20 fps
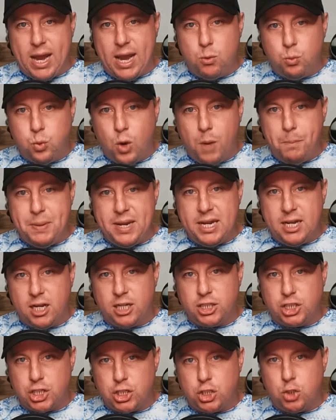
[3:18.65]
a whoopee
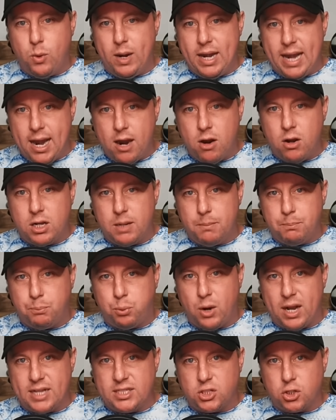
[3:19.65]
cushion to an air
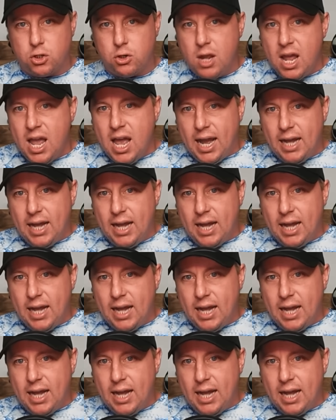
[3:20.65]
compressor,